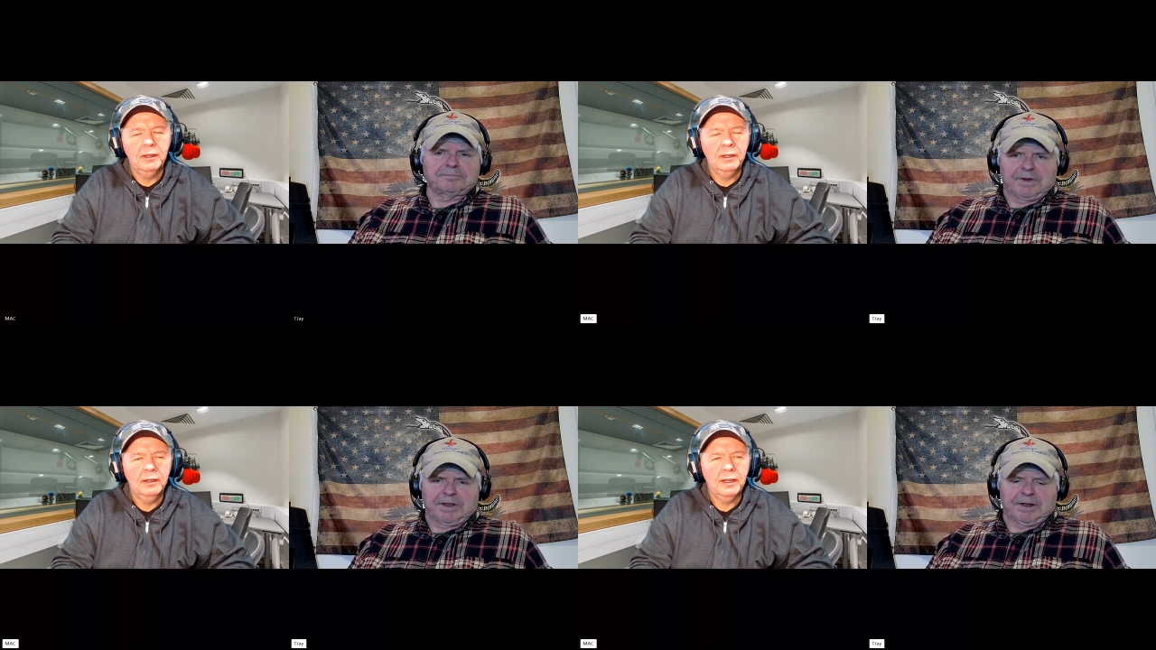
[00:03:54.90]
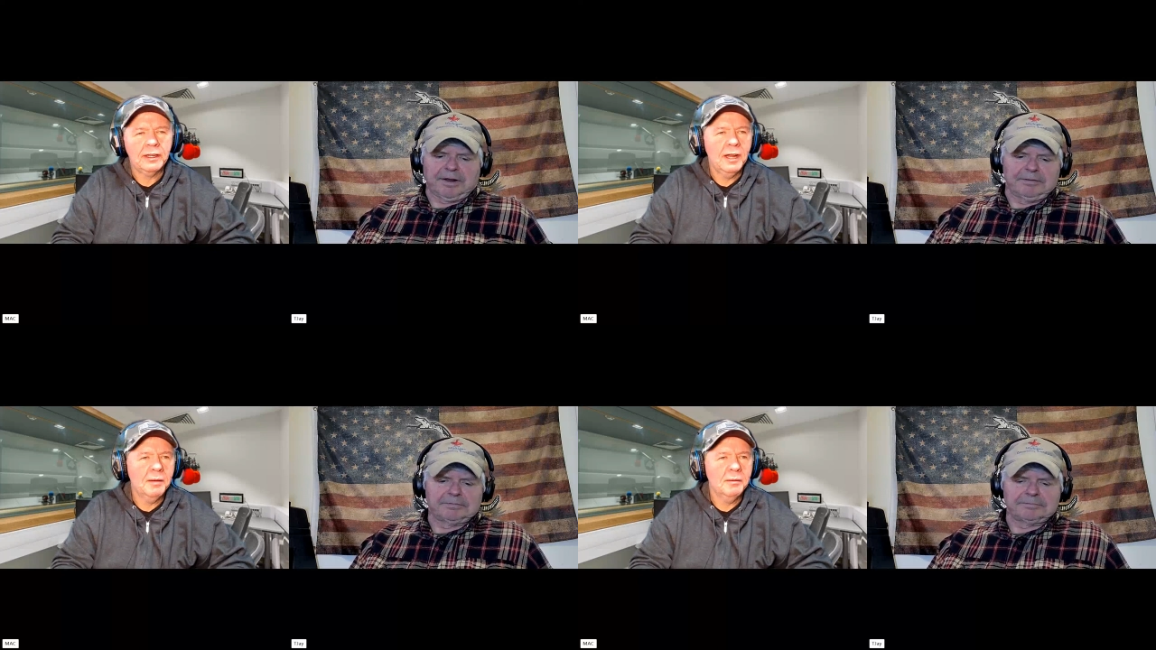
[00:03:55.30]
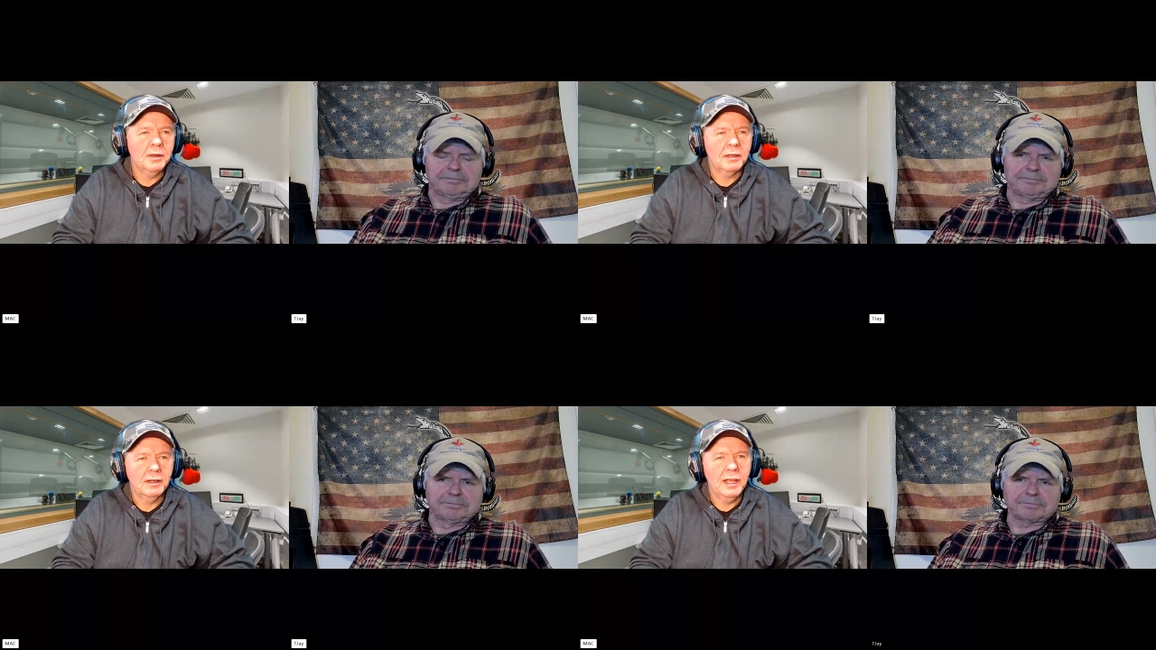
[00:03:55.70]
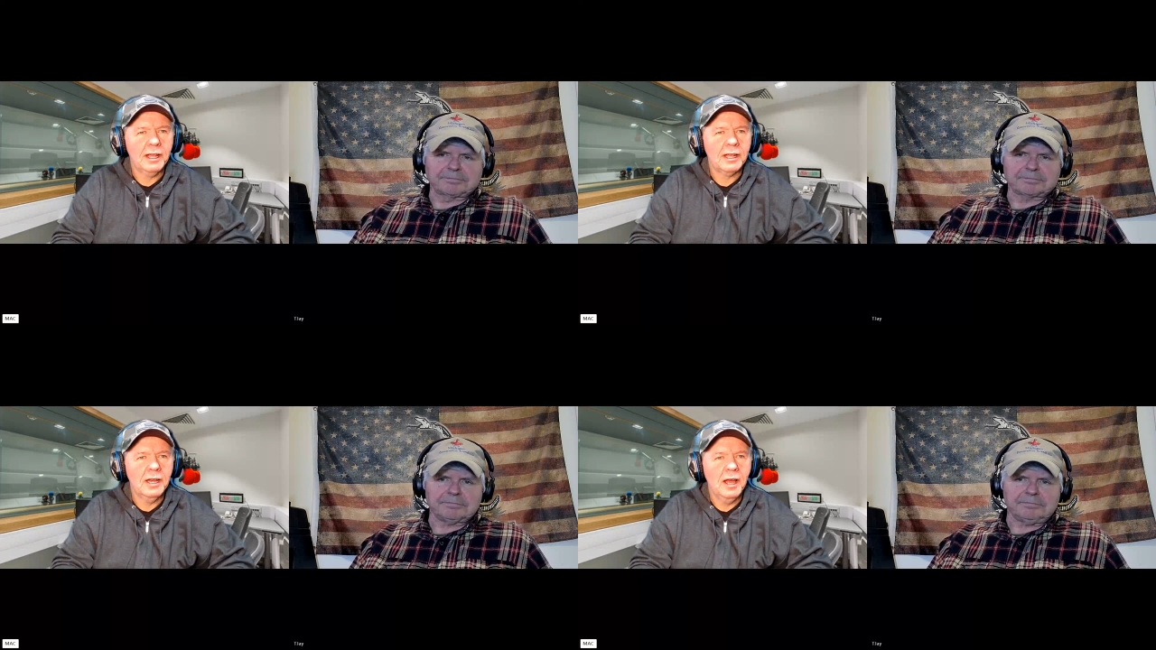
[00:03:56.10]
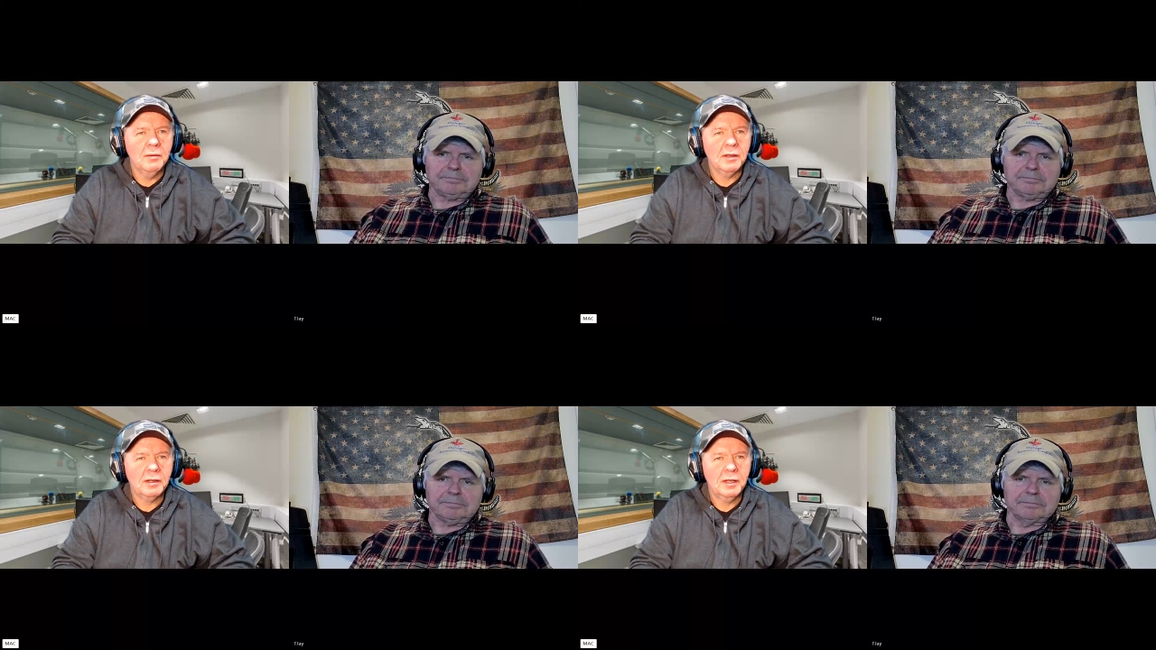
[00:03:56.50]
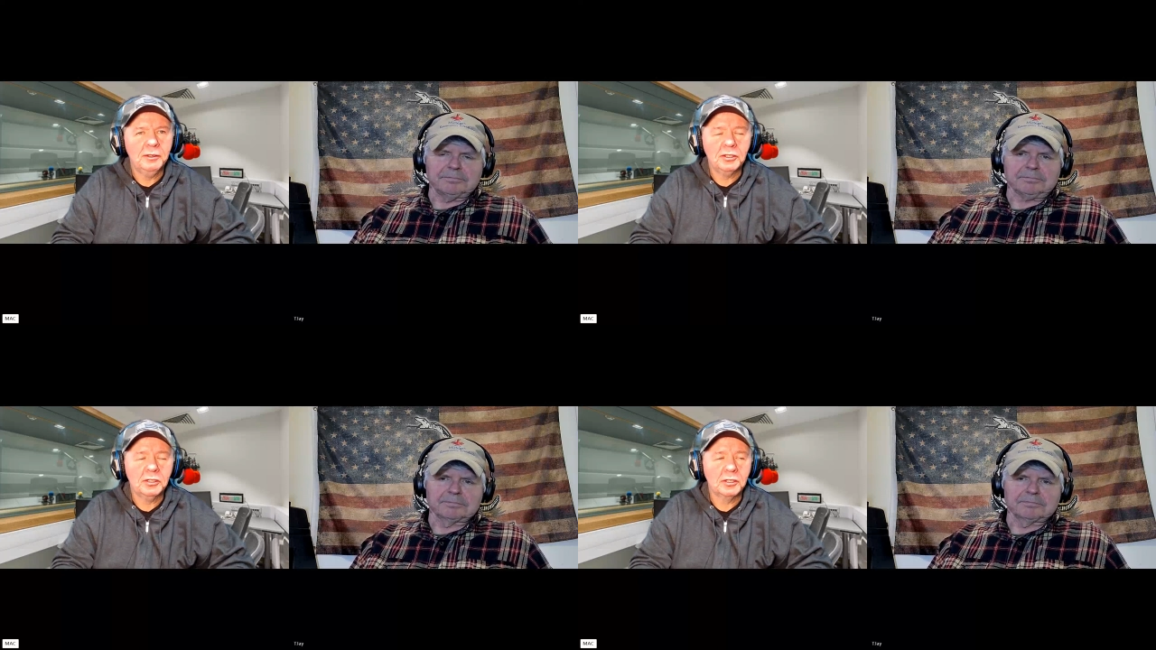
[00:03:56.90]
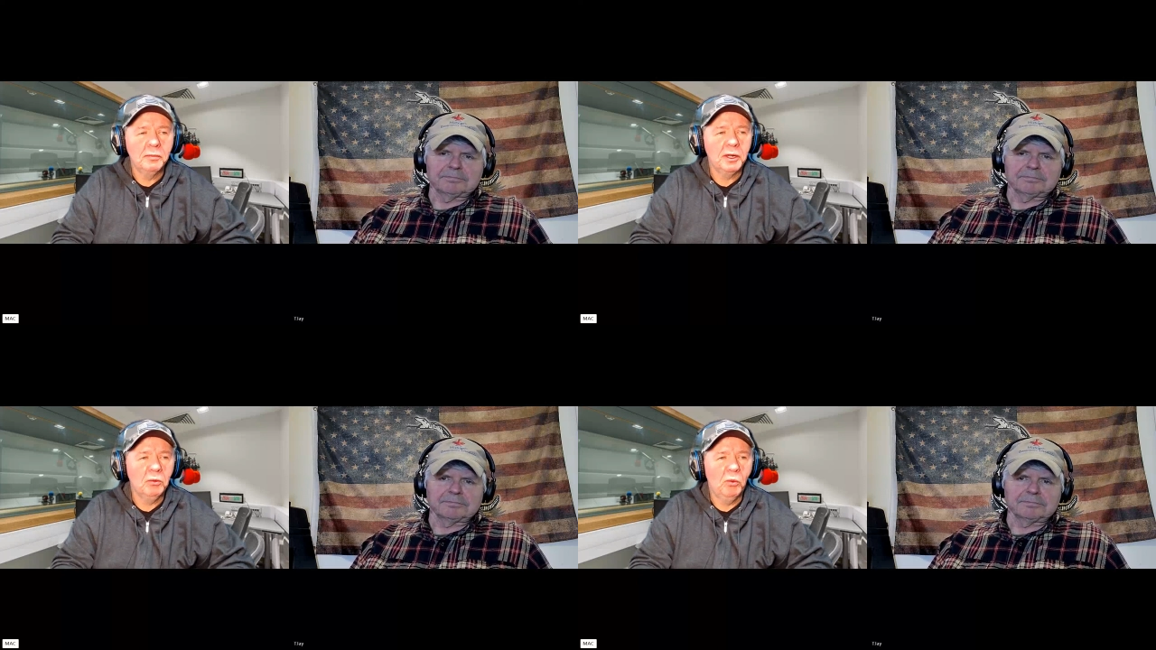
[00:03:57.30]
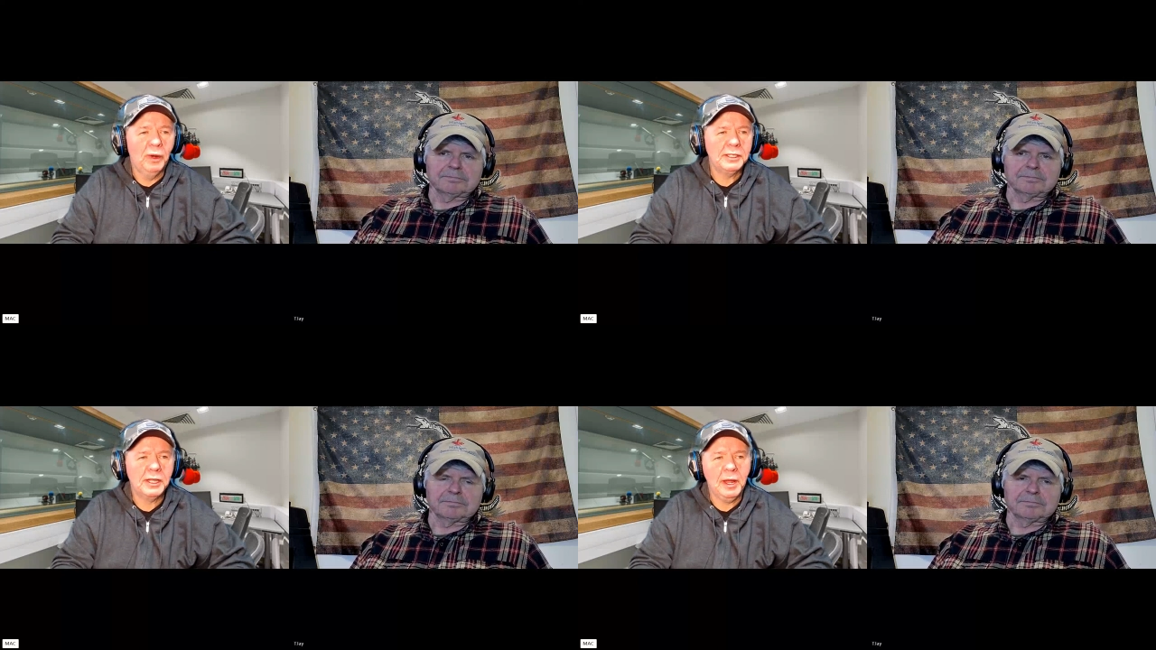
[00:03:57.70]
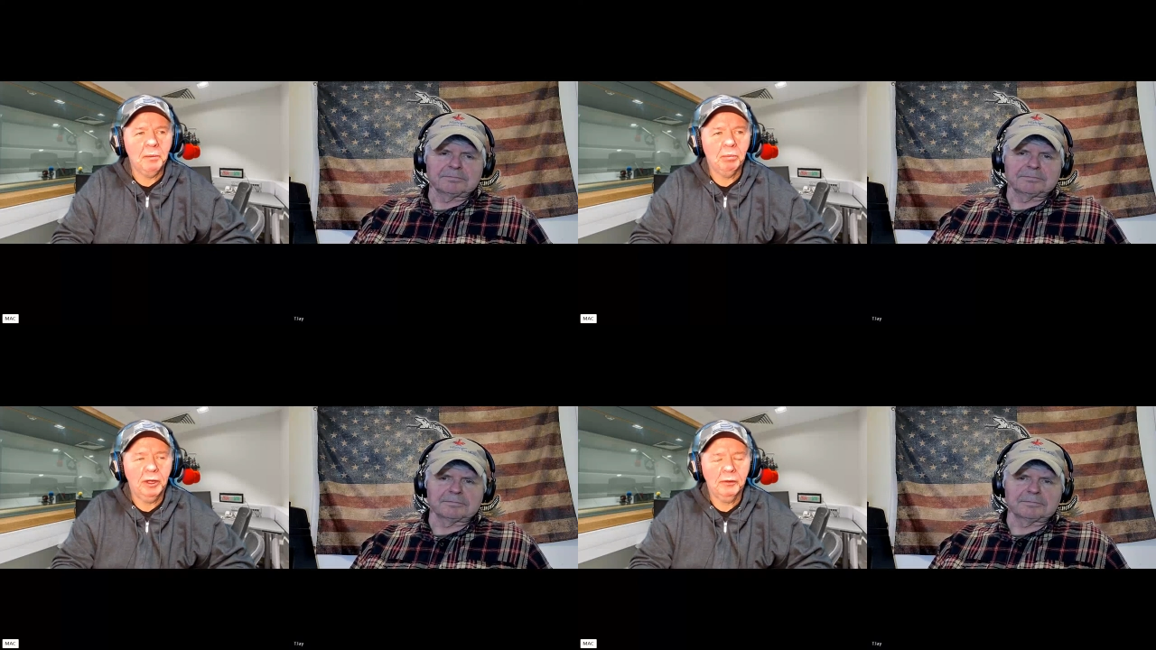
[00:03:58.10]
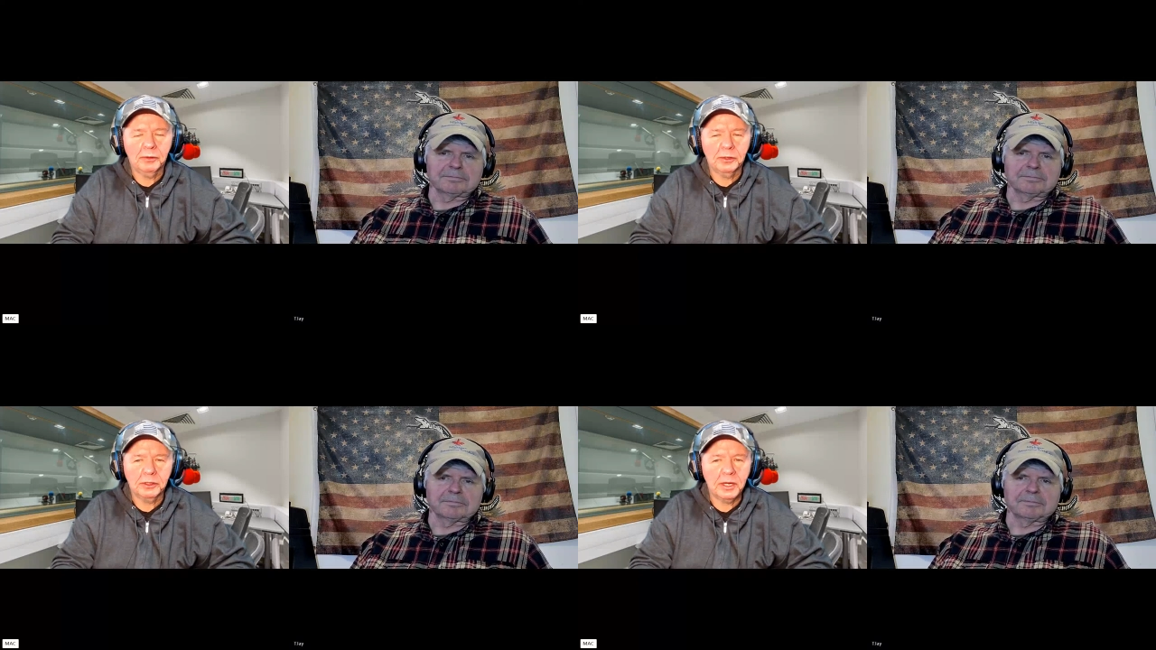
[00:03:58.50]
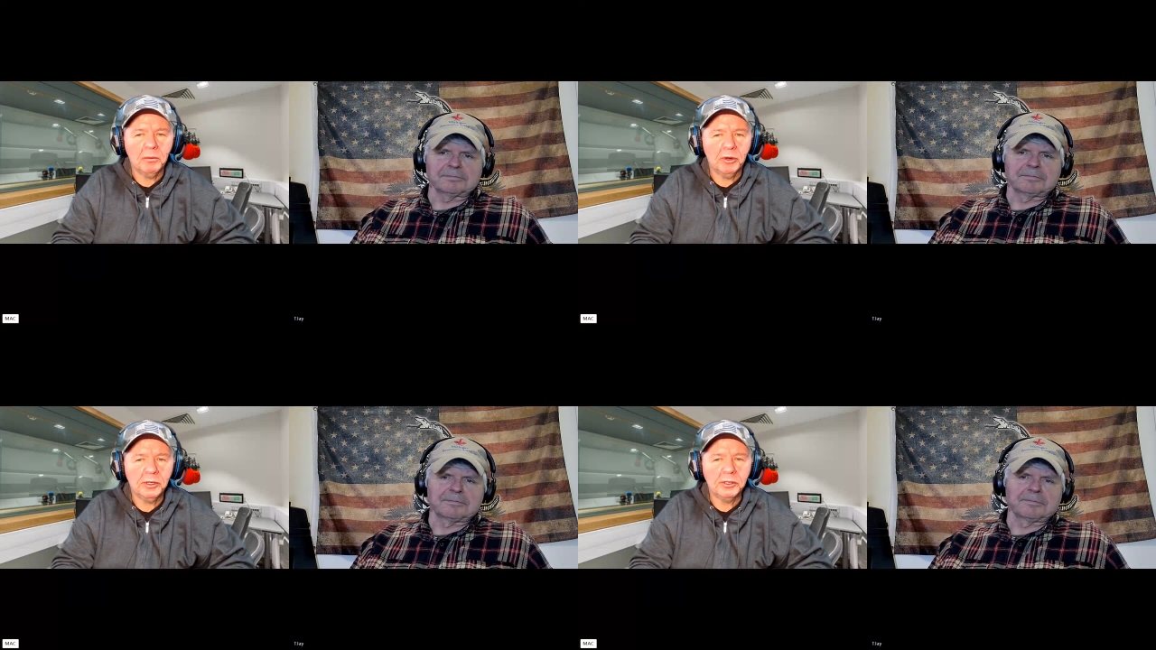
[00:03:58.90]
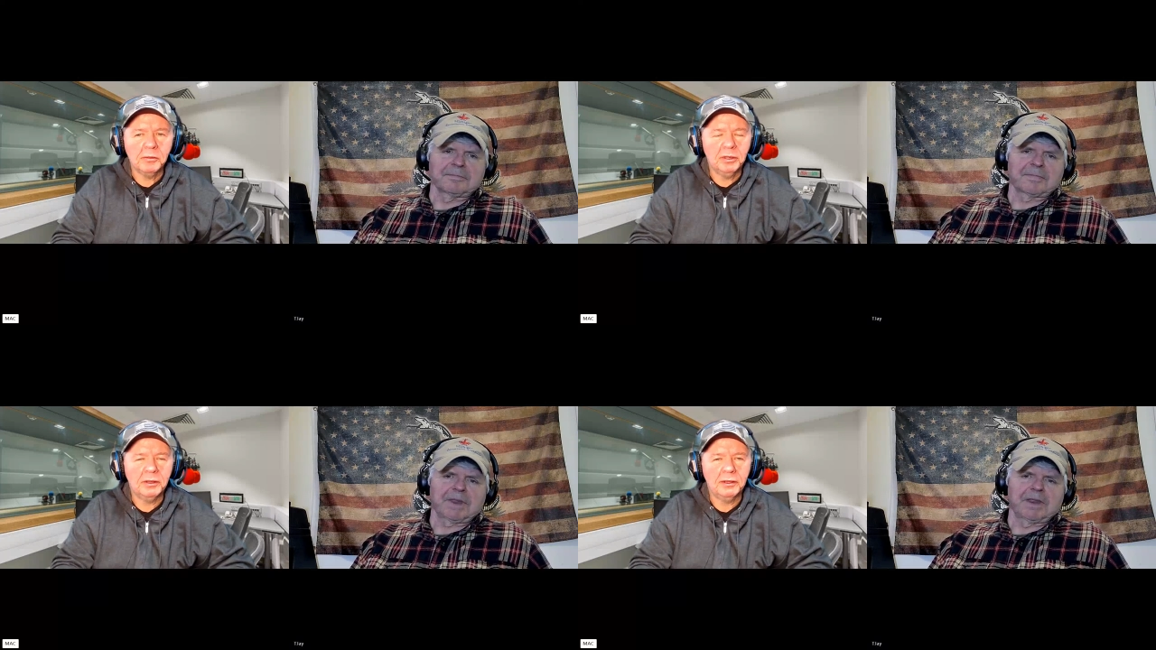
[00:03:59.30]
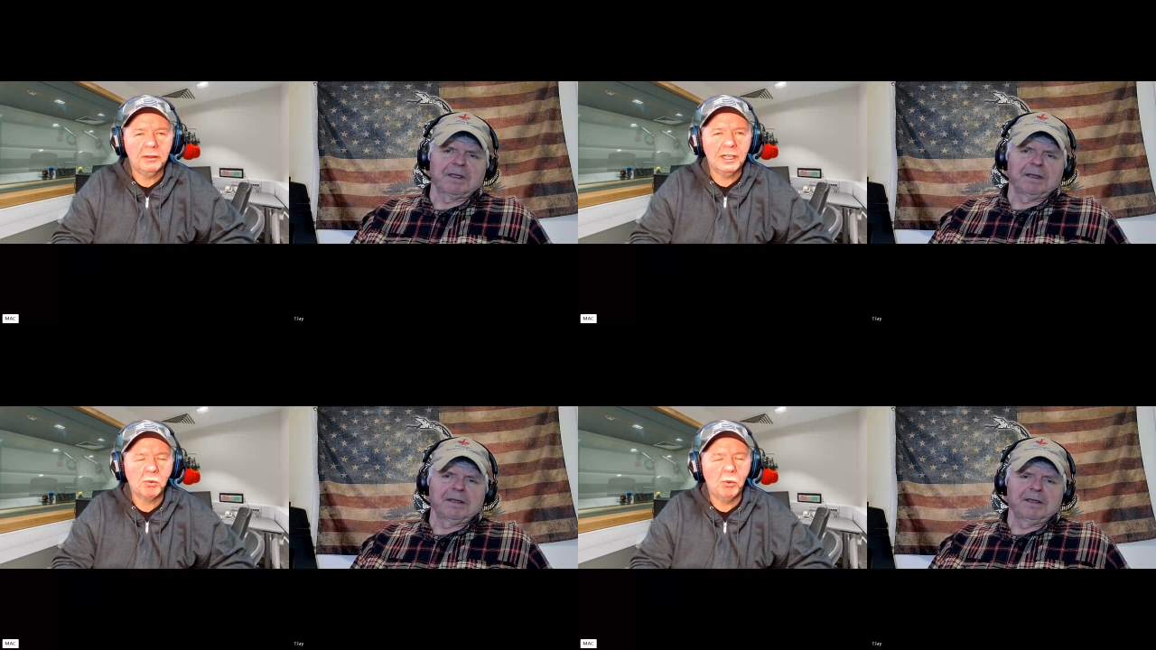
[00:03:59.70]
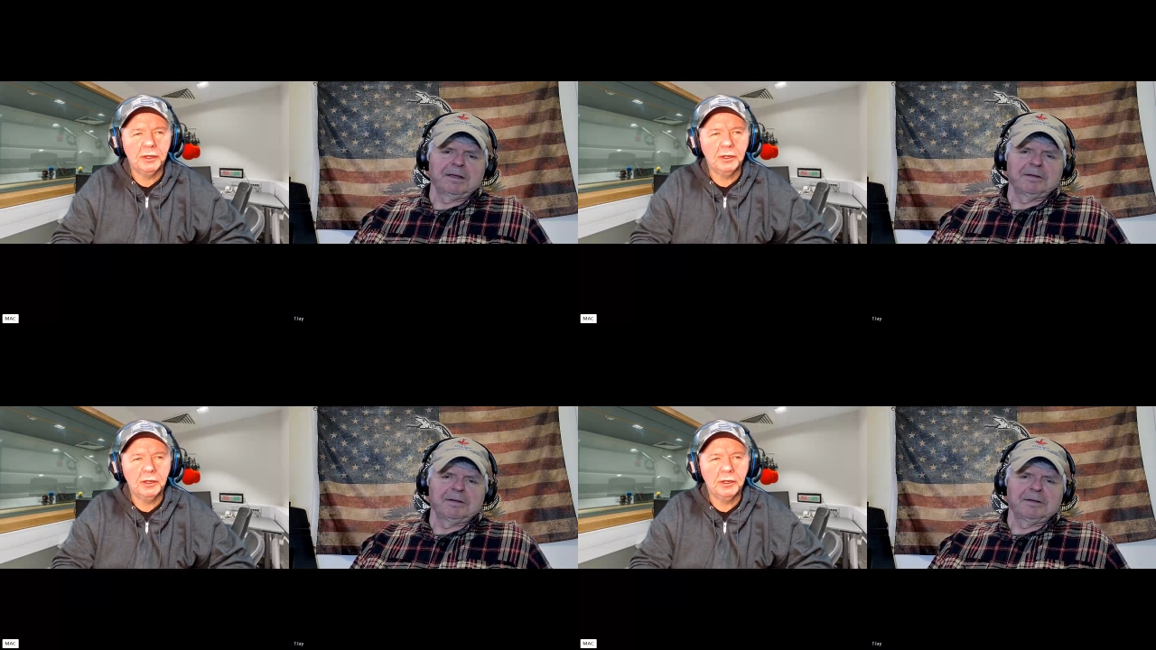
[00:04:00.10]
Speaker 1: and okay. economic economically, I mean, just as many whites can't play it for the same reason, but that's